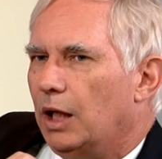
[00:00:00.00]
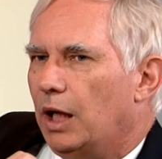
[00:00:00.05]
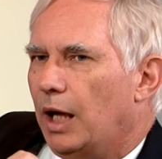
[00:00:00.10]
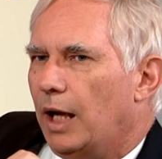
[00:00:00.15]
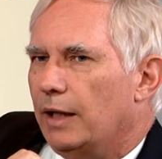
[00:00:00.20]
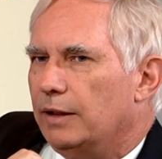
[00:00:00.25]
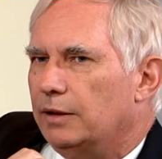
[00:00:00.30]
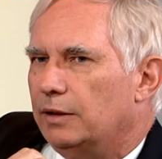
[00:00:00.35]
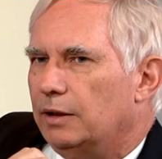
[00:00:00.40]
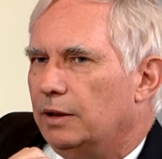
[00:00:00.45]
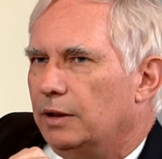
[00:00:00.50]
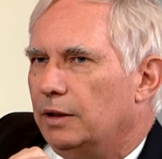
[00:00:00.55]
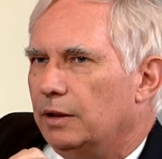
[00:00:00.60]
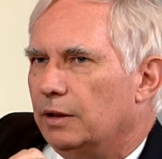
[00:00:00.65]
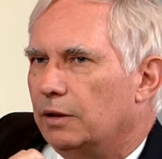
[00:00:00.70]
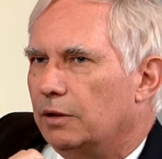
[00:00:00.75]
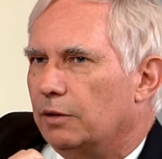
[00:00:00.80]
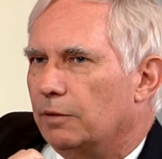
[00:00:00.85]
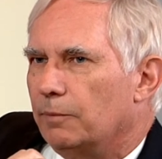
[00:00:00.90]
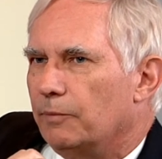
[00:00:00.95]
I think
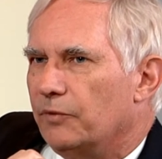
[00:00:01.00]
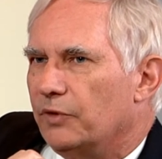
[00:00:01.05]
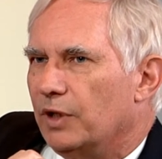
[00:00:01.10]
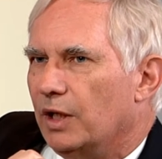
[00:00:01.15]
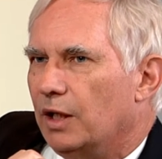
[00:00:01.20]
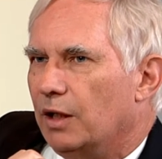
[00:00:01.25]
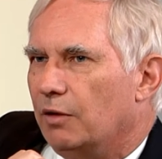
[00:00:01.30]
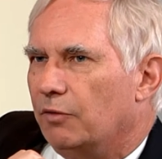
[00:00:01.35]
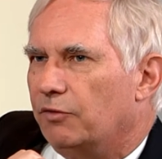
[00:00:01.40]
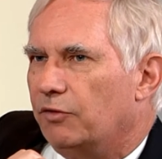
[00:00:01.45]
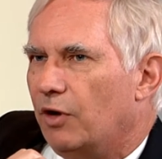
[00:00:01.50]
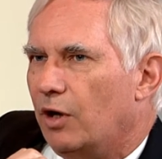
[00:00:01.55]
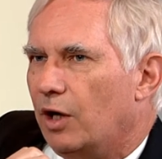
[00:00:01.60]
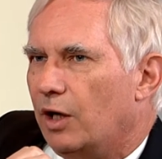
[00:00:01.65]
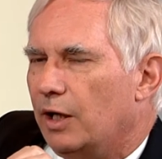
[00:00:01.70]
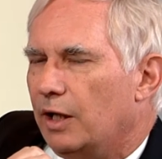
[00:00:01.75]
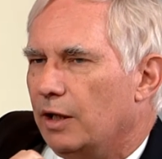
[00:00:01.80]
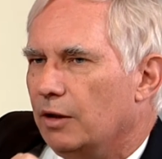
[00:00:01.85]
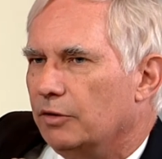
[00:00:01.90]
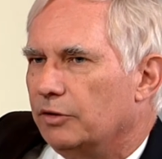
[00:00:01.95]
a
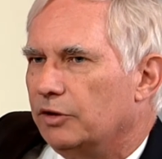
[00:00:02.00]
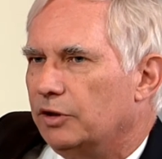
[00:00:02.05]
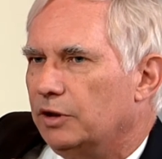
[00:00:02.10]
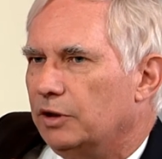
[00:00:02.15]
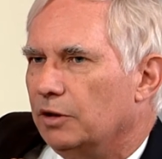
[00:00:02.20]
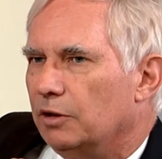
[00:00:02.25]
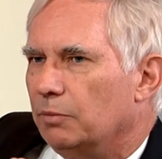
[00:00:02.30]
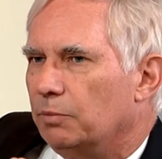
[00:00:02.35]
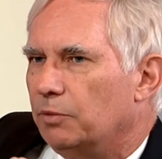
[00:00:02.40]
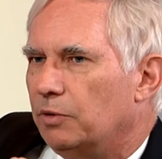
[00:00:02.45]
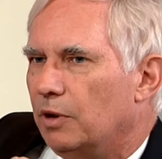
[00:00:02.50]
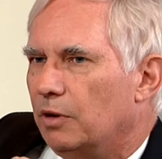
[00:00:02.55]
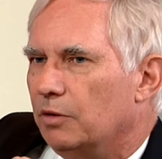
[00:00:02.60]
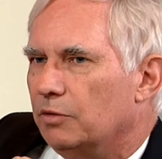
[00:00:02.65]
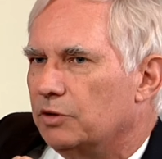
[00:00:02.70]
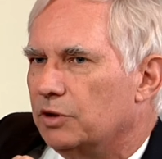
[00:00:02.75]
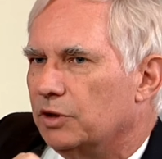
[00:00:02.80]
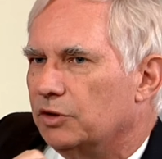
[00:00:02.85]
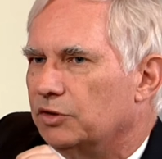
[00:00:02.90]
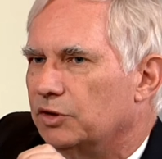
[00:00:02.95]
far healthier
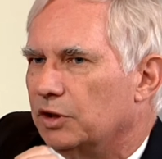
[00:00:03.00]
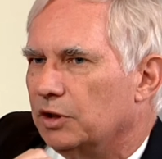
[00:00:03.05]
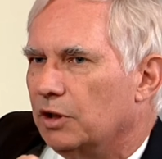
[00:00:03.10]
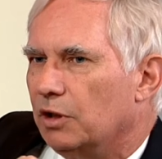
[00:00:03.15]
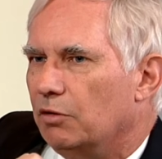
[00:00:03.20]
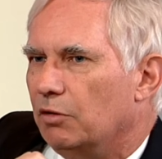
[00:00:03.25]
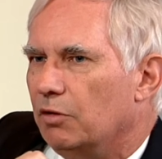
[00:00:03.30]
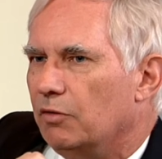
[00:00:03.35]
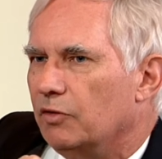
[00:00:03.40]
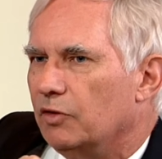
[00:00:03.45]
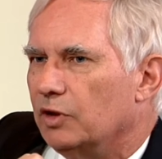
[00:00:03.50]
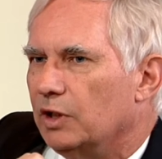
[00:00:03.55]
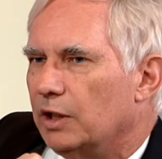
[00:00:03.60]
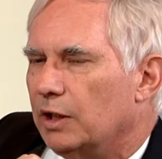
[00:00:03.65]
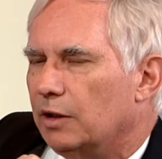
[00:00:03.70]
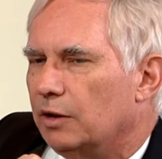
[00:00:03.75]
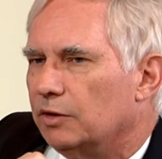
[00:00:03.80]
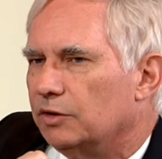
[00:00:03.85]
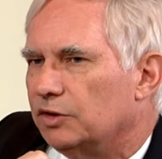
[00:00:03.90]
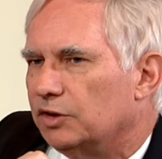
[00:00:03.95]
approach is to go over
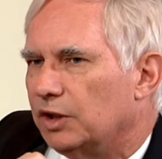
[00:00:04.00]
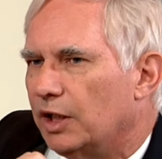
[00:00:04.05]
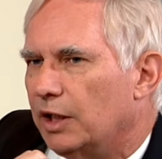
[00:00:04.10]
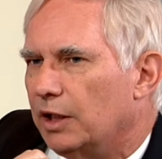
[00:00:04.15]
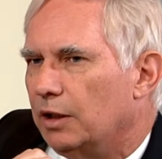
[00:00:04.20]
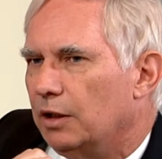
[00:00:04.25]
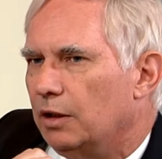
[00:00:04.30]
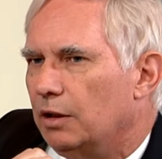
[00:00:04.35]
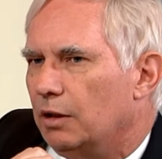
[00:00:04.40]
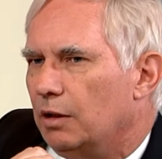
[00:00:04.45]
there and say,